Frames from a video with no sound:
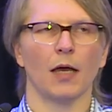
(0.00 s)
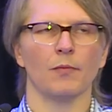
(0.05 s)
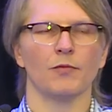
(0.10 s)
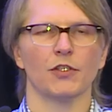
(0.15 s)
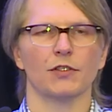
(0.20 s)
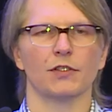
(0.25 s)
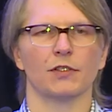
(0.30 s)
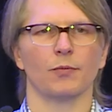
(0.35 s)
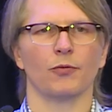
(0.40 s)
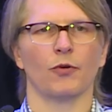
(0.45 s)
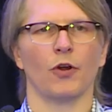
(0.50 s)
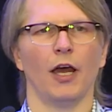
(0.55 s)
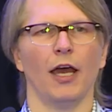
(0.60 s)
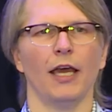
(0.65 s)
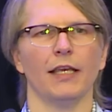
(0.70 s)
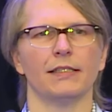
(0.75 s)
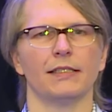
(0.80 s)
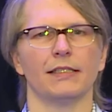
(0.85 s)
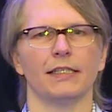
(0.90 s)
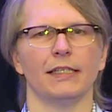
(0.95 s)
just
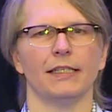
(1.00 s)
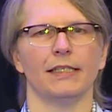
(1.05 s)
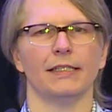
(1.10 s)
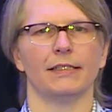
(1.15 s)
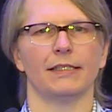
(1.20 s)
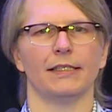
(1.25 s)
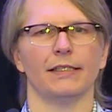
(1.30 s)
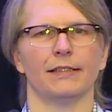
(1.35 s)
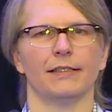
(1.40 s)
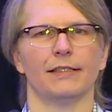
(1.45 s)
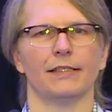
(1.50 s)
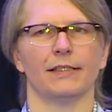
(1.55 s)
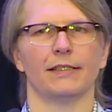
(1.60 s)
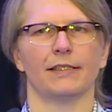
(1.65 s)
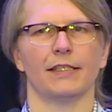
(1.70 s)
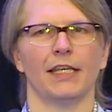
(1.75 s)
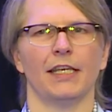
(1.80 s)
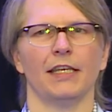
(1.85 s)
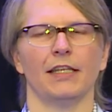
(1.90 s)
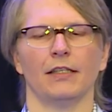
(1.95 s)
surprised to
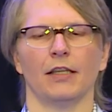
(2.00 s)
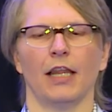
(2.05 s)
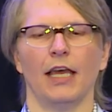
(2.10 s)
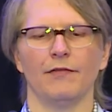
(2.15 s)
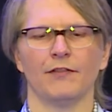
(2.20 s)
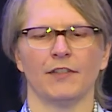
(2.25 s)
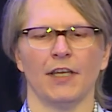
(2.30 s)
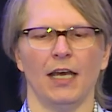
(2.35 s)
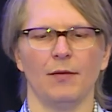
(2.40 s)
see it left